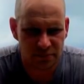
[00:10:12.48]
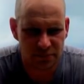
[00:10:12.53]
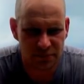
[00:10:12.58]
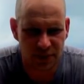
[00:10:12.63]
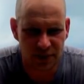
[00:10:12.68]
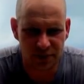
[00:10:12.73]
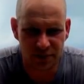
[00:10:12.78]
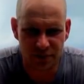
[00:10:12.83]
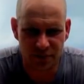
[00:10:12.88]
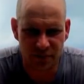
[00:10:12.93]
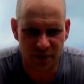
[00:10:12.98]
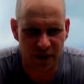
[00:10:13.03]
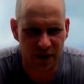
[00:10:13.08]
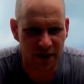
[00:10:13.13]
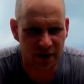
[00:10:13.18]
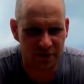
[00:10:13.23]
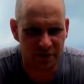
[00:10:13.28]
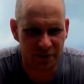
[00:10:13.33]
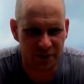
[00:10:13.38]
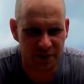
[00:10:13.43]
there's
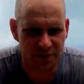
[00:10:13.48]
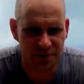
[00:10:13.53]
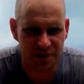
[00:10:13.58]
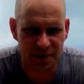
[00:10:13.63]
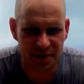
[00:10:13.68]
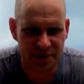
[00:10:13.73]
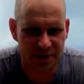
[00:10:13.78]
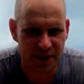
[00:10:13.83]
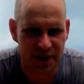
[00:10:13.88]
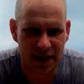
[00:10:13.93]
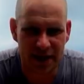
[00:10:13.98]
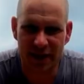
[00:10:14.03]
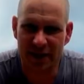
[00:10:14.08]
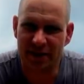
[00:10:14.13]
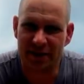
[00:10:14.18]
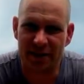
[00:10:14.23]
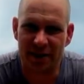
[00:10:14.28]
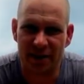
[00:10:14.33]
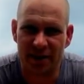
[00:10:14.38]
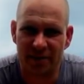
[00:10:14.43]
very few trees I
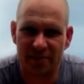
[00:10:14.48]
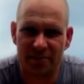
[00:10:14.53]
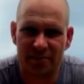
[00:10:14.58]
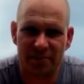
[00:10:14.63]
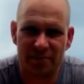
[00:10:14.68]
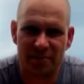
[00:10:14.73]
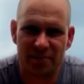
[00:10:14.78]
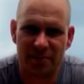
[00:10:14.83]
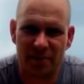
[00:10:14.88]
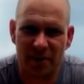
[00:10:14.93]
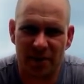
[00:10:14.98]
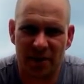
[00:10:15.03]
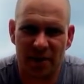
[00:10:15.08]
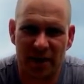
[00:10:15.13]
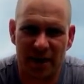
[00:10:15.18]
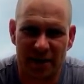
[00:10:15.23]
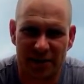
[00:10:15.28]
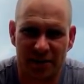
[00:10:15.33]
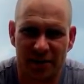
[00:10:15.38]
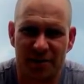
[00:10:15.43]
hand cut.
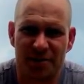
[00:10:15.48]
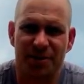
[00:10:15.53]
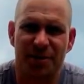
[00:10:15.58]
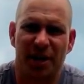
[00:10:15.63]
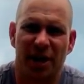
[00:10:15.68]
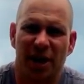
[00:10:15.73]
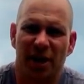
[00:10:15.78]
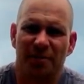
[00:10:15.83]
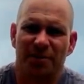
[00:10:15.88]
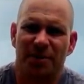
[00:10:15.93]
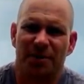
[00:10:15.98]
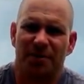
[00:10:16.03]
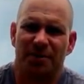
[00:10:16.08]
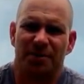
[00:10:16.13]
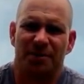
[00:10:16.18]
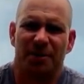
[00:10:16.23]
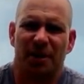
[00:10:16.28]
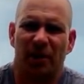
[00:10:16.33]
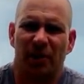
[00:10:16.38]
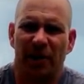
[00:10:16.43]
Like there's jobs that
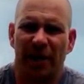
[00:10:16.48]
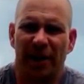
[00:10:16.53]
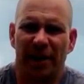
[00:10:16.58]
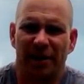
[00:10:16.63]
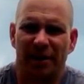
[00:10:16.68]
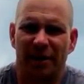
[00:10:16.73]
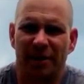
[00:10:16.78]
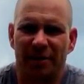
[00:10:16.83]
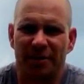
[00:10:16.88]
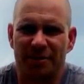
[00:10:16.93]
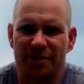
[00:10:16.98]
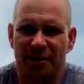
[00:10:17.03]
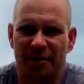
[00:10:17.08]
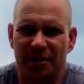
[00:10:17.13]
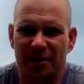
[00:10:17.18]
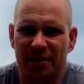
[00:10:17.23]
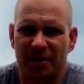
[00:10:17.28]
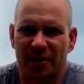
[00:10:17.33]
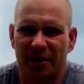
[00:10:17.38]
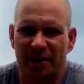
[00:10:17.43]
there's no hand cutters
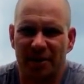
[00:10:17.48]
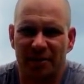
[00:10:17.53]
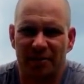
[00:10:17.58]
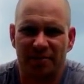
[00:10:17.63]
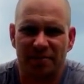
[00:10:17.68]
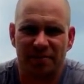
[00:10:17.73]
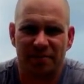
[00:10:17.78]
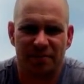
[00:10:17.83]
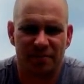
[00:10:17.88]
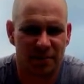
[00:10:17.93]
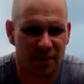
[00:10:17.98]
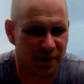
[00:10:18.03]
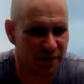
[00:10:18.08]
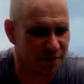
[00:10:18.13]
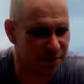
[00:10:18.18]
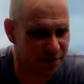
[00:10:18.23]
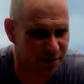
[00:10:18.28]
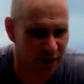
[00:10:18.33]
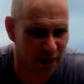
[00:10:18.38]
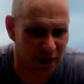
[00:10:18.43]
on. You know,
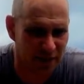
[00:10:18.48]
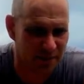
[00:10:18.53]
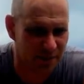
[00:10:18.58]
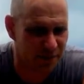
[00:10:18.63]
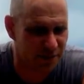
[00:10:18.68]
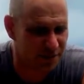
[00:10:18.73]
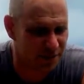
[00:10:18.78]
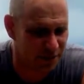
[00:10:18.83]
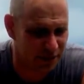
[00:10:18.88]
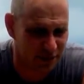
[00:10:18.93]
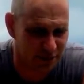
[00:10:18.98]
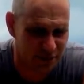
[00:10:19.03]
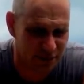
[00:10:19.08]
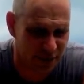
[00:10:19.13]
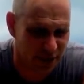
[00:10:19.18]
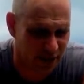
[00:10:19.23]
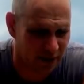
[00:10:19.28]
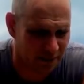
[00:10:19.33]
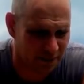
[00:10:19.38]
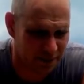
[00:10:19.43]
there's still
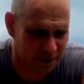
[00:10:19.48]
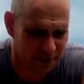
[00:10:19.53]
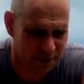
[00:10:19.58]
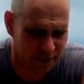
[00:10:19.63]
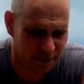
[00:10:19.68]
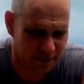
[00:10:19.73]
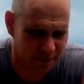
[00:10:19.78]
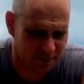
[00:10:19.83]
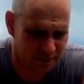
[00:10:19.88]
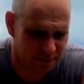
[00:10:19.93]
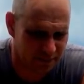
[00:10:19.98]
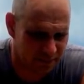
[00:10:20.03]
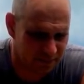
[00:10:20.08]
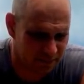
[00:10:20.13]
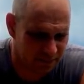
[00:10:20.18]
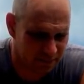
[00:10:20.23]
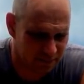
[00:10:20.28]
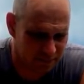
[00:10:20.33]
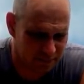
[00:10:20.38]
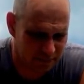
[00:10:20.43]
jobs that are
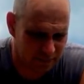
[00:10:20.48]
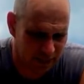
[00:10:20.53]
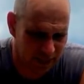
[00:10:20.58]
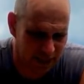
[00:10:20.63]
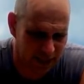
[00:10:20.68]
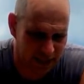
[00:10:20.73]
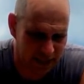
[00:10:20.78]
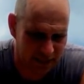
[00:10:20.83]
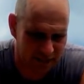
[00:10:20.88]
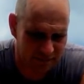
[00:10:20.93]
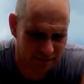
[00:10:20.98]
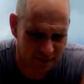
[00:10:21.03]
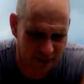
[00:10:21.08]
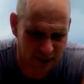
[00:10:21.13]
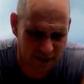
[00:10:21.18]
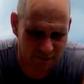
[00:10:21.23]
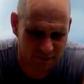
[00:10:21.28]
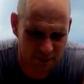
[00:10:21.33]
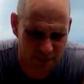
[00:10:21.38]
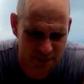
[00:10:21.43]

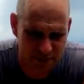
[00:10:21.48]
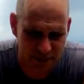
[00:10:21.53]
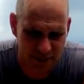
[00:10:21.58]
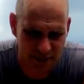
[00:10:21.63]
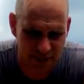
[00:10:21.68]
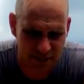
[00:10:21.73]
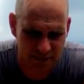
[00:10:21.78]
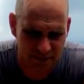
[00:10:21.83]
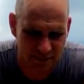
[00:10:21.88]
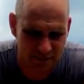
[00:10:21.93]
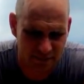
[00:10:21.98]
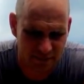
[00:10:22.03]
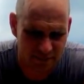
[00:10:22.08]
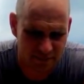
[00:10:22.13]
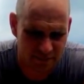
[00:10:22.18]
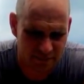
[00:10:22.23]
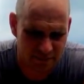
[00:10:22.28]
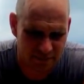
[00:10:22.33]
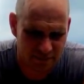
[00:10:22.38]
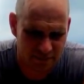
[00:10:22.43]
85%
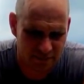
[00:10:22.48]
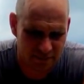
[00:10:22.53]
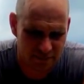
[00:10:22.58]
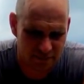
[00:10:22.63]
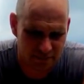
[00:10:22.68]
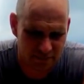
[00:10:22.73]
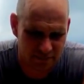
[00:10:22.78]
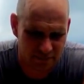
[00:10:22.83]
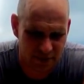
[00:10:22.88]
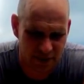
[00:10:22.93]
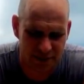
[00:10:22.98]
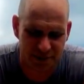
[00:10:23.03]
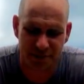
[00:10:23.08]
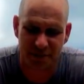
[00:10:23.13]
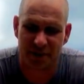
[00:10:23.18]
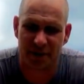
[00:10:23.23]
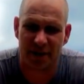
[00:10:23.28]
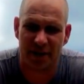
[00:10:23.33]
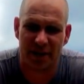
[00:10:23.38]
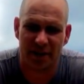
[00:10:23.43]

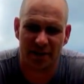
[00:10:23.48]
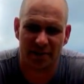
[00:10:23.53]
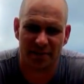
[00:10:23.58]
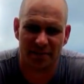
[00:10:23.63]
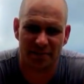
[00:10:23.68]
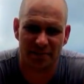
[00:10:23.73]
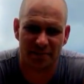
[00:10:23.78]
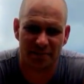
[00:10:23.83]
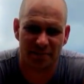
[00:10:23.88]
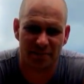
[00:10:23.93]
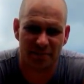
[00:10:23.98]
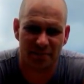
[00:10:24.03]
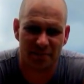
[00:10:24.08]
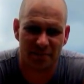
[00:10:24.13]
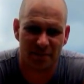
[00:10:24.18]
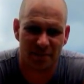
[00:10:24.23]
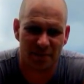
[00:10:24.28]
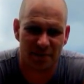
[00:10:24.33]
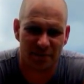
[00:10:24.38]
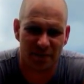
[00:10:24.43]
buncher cut and
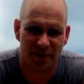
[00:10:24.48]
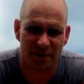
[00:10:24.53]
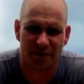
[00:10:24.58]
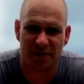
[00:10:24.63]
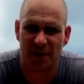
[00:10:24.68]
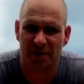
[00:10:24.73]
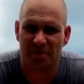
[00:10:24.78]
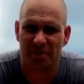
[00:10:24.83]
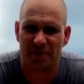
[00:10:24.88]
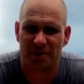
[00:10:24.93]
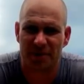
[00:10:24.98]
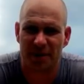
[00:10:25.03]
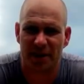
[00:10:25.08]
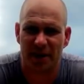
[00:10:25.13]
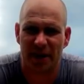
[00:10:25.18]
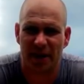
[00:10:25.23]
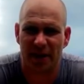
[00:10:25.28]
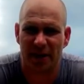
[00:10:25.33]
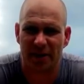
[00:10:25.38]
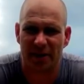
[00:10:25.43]
15%
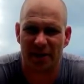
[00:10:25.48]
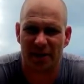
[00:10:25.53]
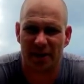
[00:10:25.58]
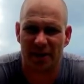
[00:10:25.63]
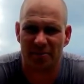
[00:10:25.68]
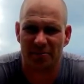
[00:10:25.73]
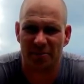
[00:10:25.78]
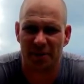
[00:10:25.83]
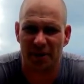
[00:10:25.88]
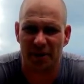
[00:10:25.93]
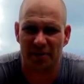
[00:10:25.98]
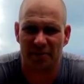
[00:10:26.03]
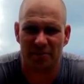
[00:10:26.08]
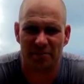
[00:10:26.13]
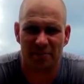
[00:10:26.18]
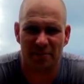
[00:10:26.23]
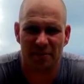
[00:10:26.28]
hand cut, but